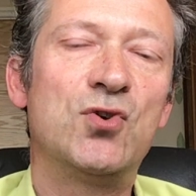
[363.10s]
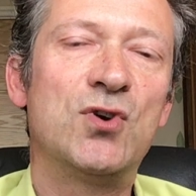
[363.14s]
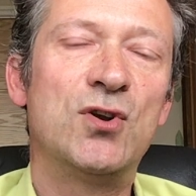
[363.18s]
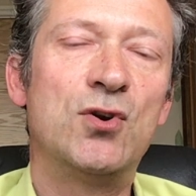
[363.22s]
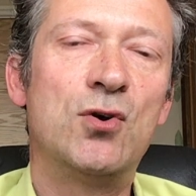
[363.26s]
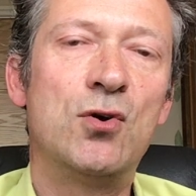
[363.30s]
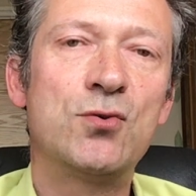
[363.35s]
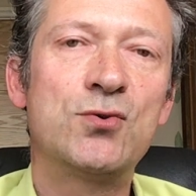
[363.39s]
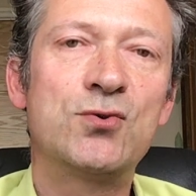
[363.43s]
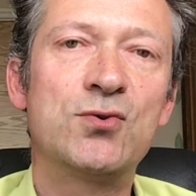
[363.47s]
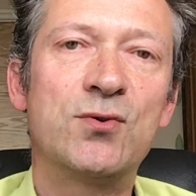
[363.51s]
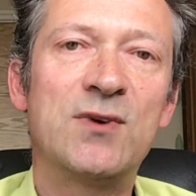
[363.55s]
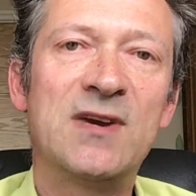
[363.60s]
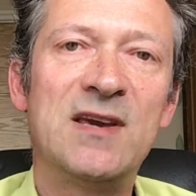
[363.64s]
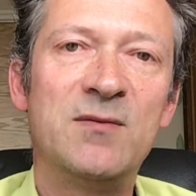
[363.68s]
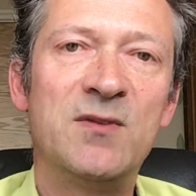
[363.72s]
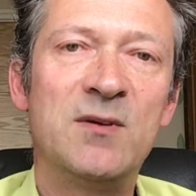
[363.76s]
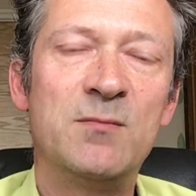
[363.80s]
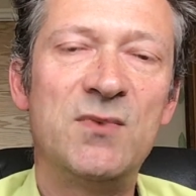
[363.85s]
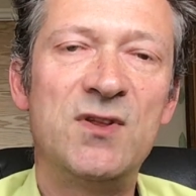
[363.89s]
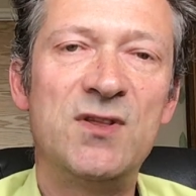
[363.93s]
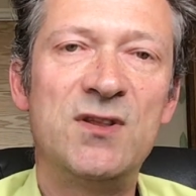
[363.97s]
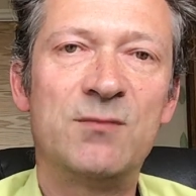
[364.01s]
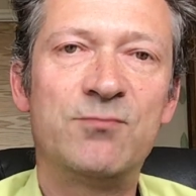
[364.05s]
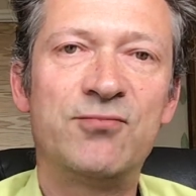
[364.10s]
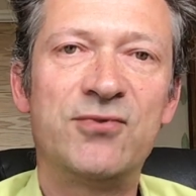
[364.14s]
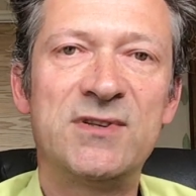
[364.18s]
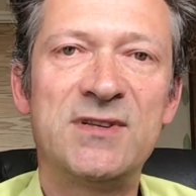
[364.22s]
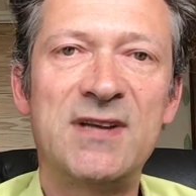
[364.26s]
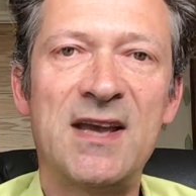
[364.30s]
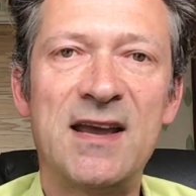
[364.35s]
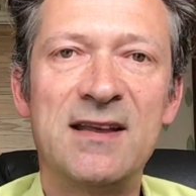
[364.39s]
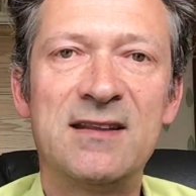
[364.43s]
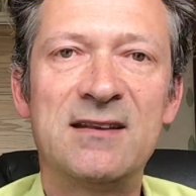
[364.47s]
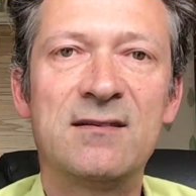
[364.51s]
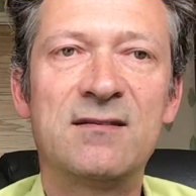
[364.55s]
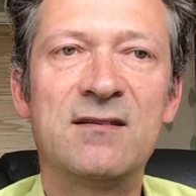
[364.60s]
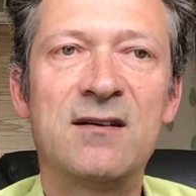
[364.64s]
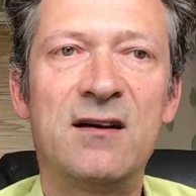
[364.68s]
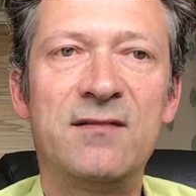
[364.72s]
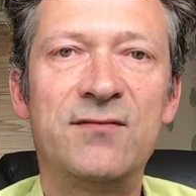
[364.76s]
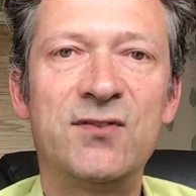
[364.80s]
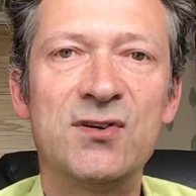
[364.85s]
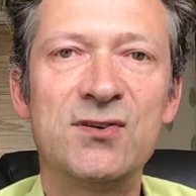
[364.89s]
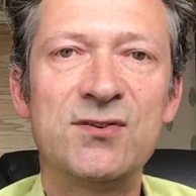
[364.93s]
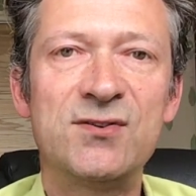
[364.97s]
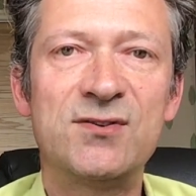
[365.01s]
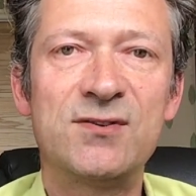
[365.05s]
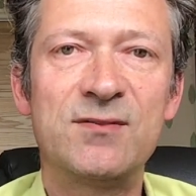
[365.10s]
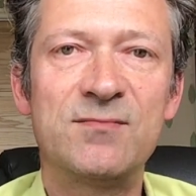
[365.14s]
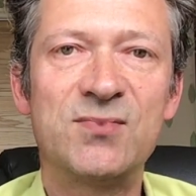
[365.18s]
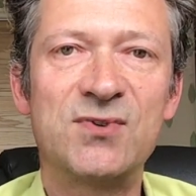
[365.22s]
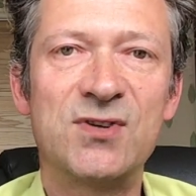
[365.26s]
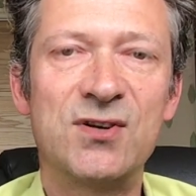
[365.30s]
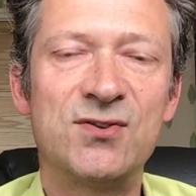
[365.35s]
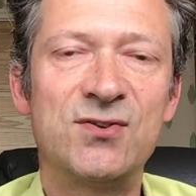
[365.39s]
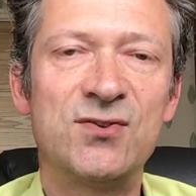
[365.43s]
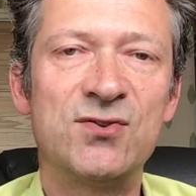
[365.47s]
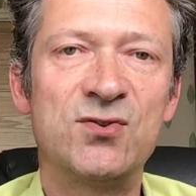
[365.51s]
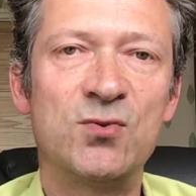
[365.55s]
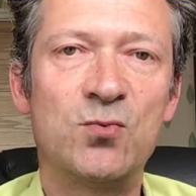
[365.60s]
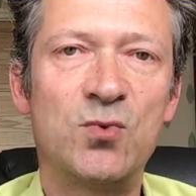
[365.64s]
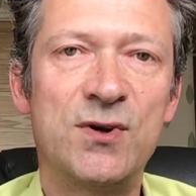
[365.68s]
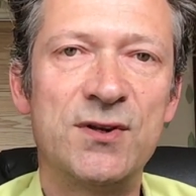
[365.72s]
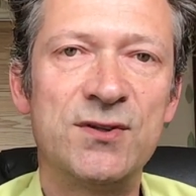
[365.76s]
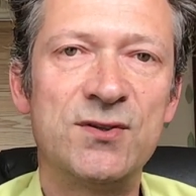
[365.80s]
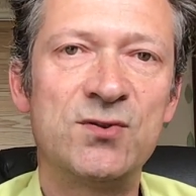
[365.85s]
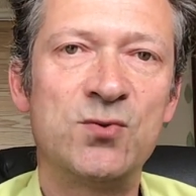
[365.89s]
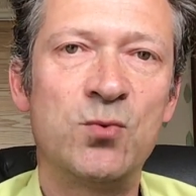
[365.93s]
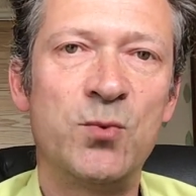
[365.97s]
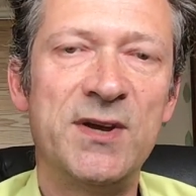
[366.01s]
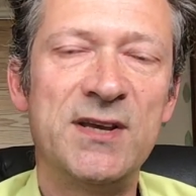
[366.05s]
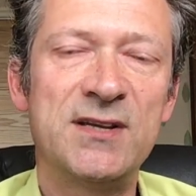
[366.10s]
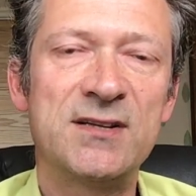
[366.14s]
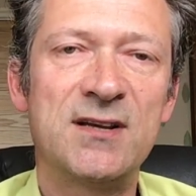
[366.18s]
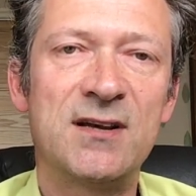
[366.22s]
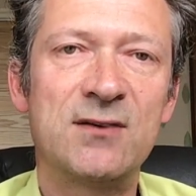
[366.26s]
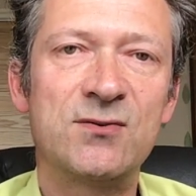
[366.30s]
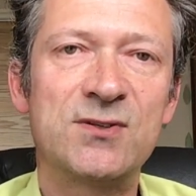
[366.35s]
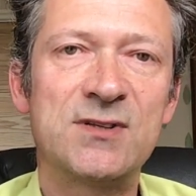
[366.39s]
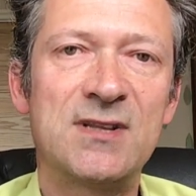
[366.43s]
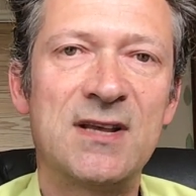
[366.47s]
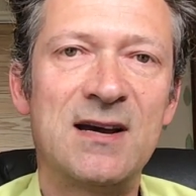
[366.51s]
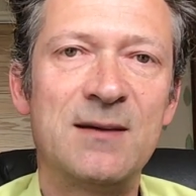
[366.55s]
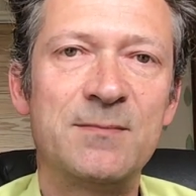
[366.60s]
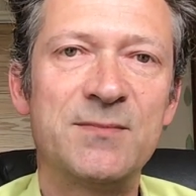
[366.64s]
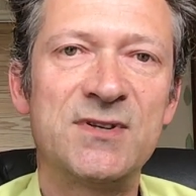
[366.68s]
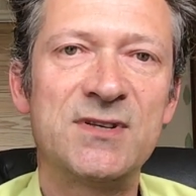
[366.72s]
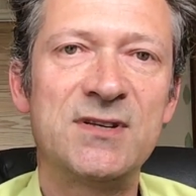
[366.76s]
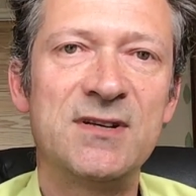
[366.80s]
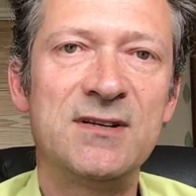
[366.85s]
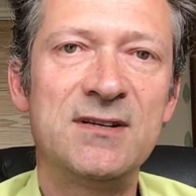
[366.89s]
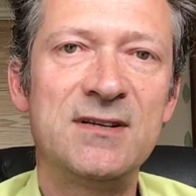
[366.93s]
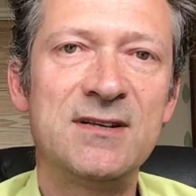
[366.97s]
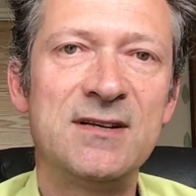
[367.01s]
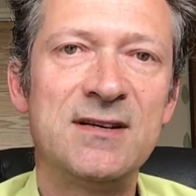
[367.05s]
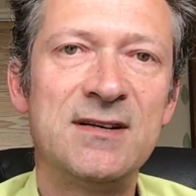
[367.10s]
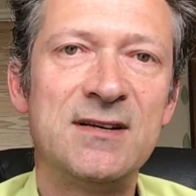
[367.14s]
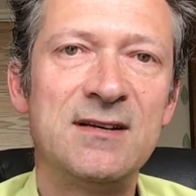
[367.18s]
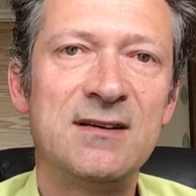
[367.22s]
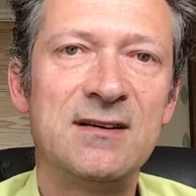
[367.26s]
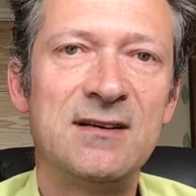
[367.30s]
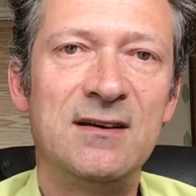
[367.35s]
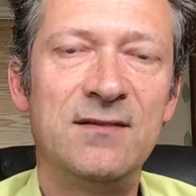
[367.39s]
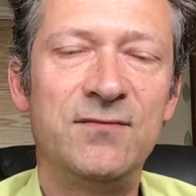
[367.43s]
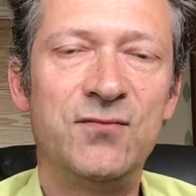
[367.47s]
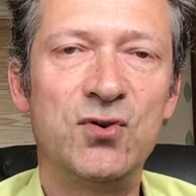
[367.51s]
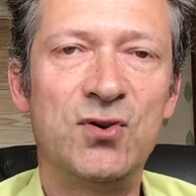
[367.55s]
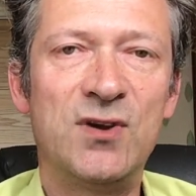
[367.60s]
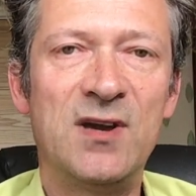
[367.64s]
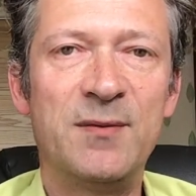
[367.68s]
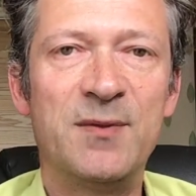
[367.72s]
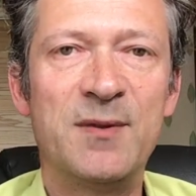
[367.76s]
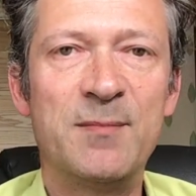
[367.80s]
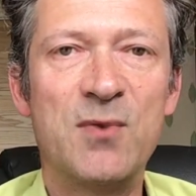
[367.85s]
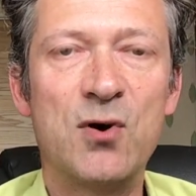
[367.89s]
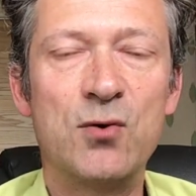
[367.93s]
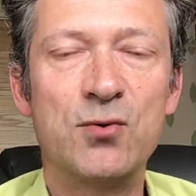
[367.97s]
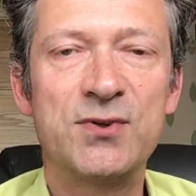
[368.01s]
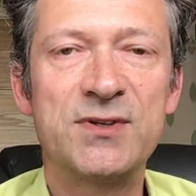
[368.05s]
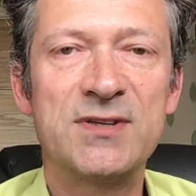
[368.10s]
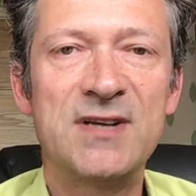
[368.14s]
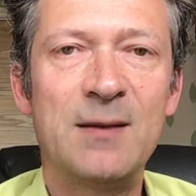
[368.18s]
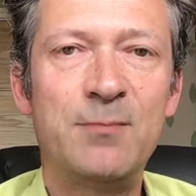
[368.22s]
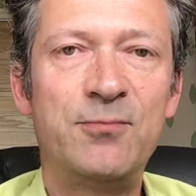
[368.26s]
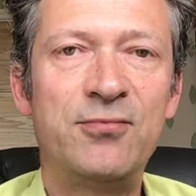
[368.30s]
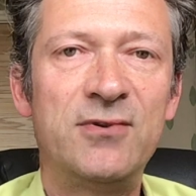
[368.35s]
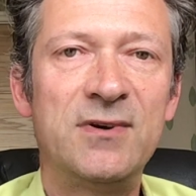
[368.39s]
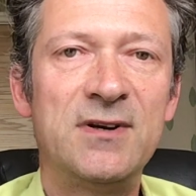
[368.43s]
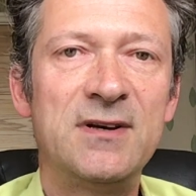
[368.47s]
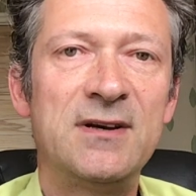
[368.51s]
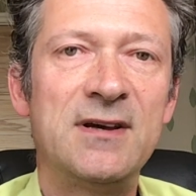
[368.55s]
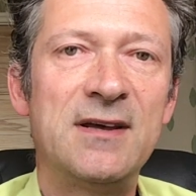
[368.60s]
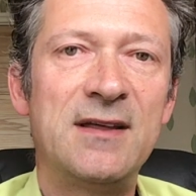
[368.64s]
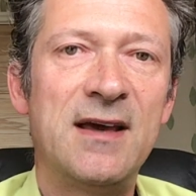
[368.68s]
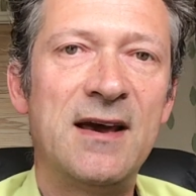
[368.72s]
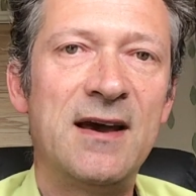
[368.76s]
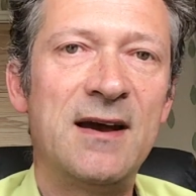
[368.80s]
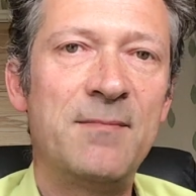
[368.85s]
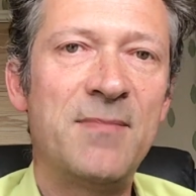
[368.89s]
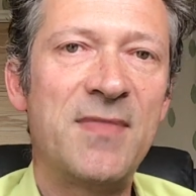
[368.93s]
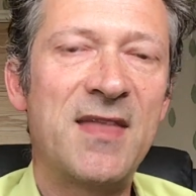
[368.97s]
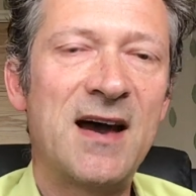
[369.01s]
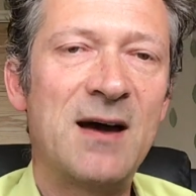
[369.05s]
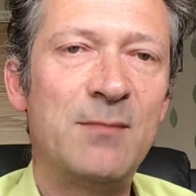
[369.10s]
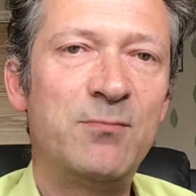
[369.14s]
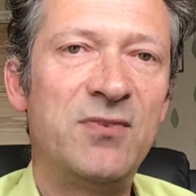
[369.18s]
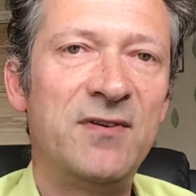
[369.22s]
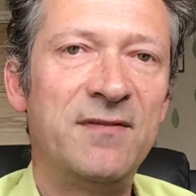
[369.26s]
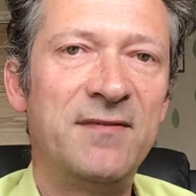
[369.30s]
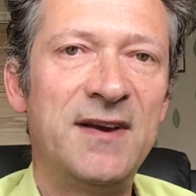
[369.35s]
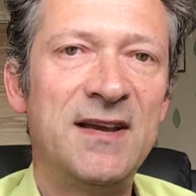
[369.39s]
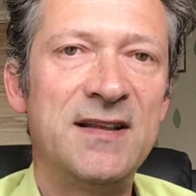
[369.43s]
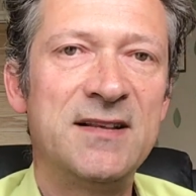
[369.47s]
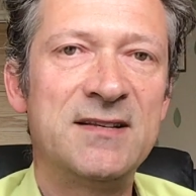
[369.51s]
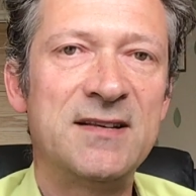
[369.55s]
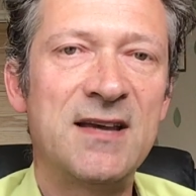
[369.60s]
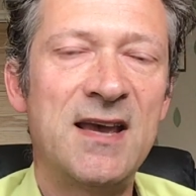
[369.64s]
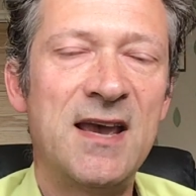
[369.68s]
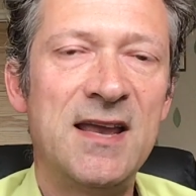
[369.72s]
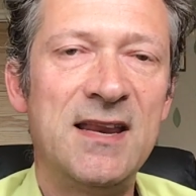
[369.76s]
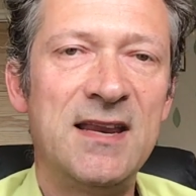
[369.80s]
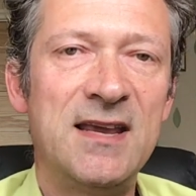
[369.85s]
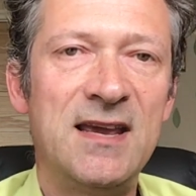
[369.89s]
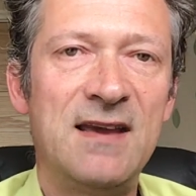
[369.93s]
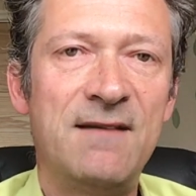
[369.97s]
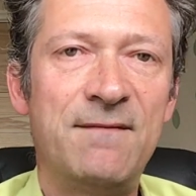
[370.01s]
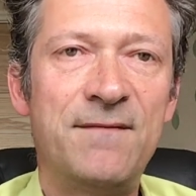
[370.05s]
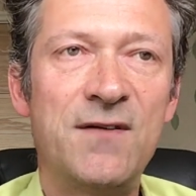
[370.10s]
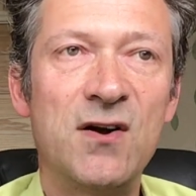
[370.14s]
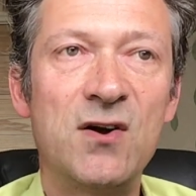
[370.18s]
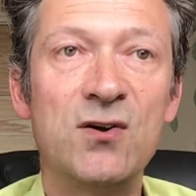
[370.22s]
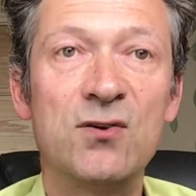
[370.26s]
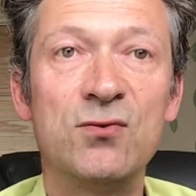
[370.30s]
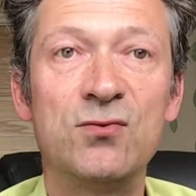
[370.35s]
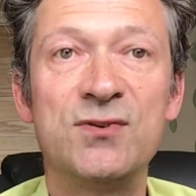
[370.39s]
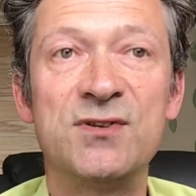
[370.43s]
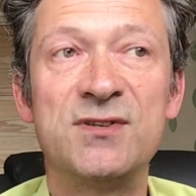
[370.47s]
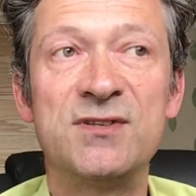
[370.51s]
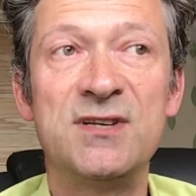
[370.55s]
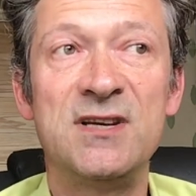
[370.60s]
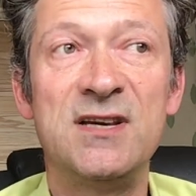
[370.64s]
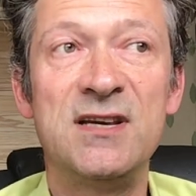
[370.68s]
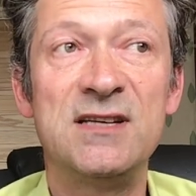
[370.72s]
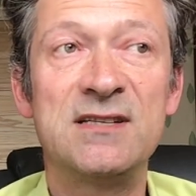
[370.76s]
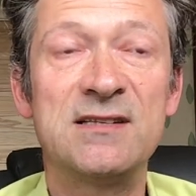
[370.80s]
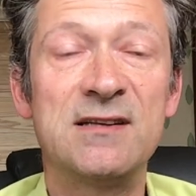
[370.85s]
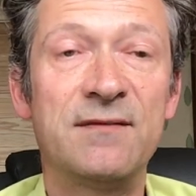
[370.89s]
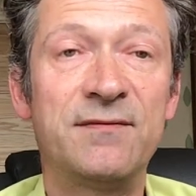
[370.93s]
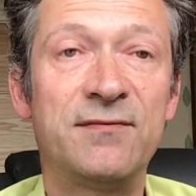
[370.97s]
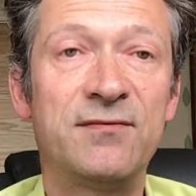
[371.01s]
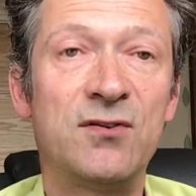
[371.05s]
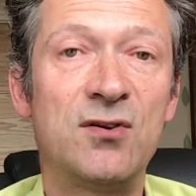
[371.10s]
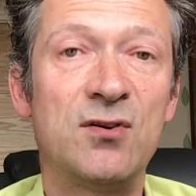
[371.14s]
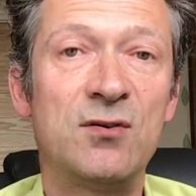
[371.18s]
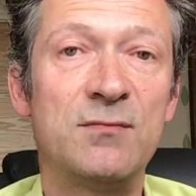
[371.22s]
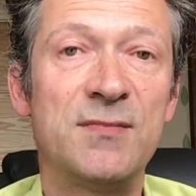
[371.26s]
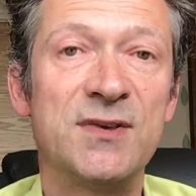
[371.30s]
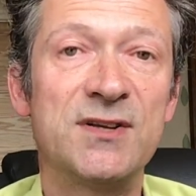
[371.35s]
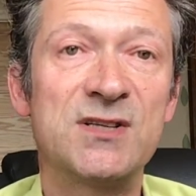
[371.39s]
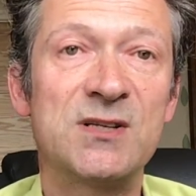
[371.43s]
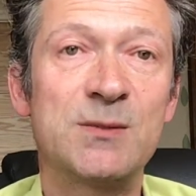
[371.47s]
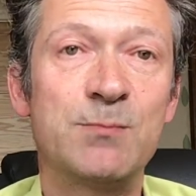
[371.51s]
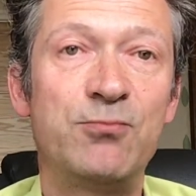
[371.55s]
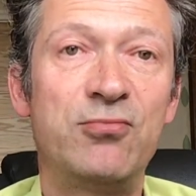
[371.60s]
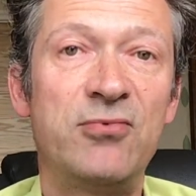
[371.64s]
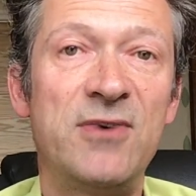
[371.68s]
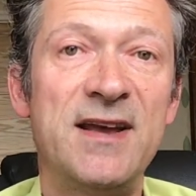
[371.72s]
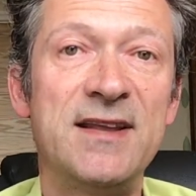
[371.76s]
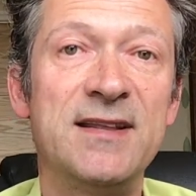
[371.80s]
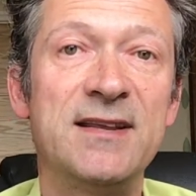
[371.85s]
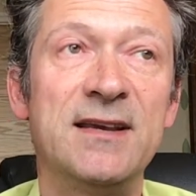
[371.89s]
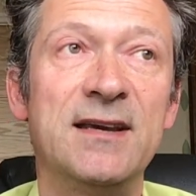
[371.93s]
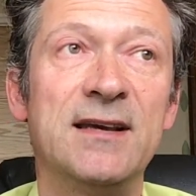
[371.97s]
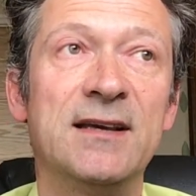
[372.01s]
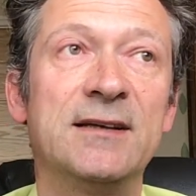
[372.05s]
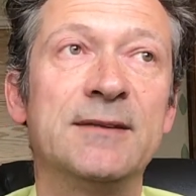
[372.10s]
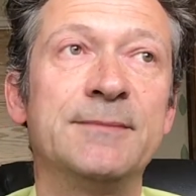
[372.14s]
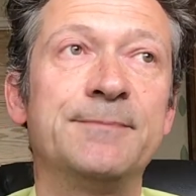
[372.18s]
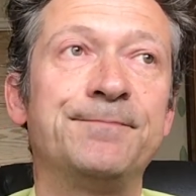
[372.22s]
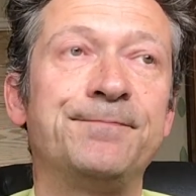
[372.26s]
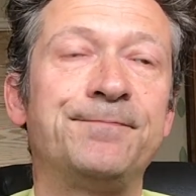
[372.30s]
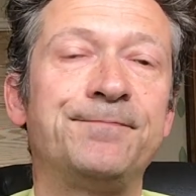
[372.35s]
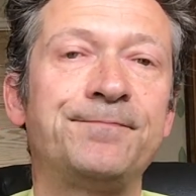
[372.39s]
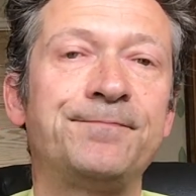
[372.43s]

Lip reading: can also keep them in their protective covers, such as the ones we sell stamps in. If you keep them all separate, that prevents any fungal disease from spreading.